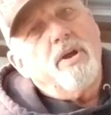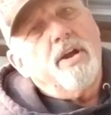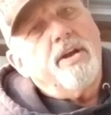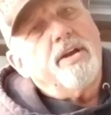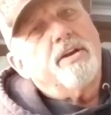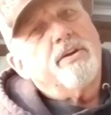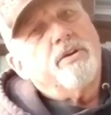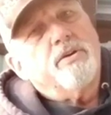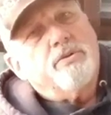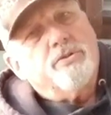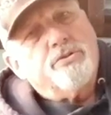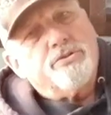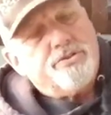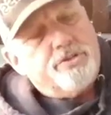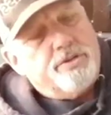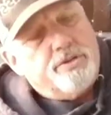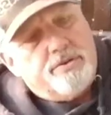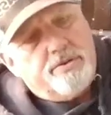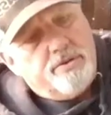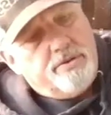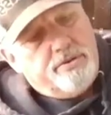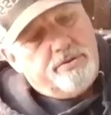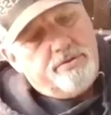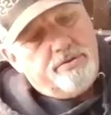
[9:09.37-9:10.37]

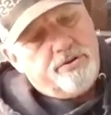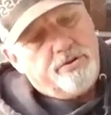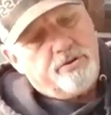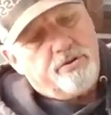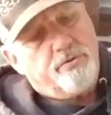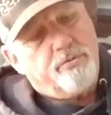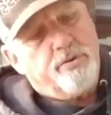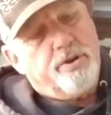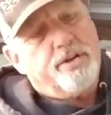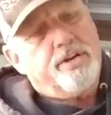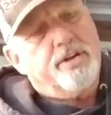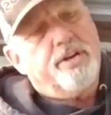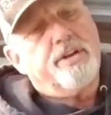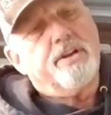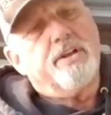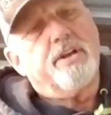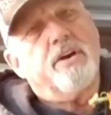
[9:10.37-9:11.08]
arrows that are ready to